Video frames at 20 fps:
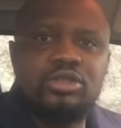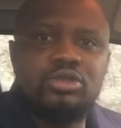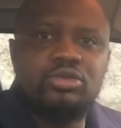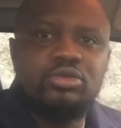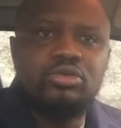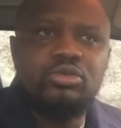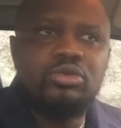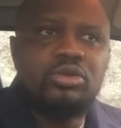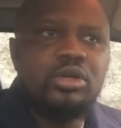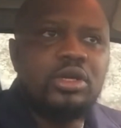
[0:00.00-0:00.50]

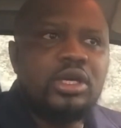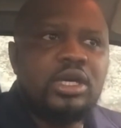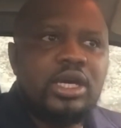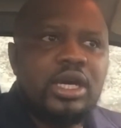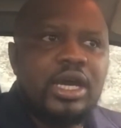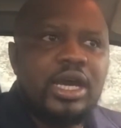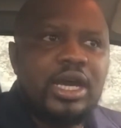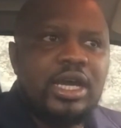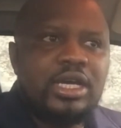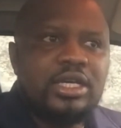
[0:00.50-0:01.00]
you,
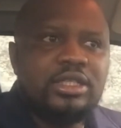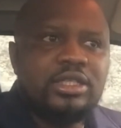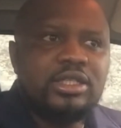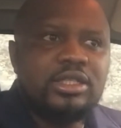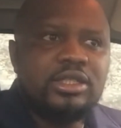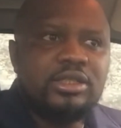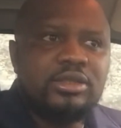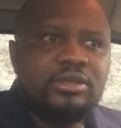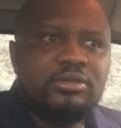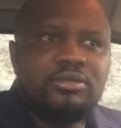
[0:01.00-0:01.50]
and
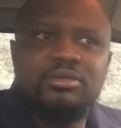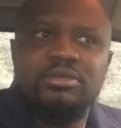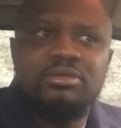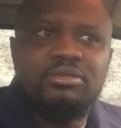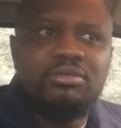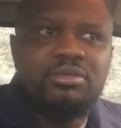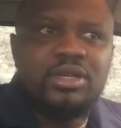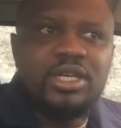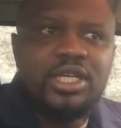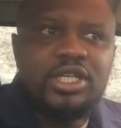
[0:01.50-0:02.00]

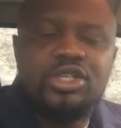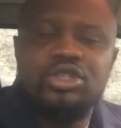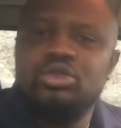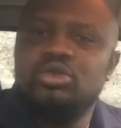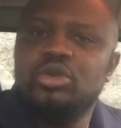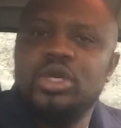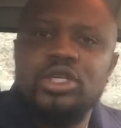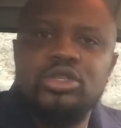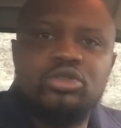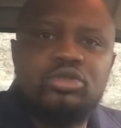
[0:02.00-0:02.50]
lead
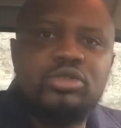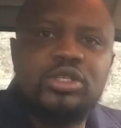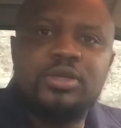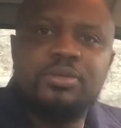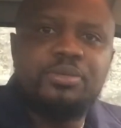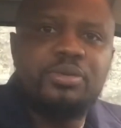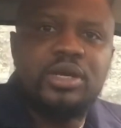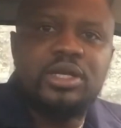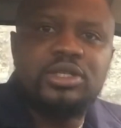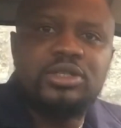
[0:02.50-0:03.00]
you into
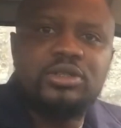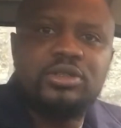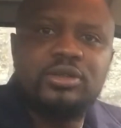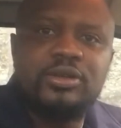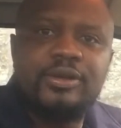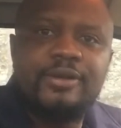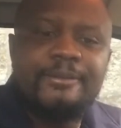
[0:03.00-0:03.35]
depression.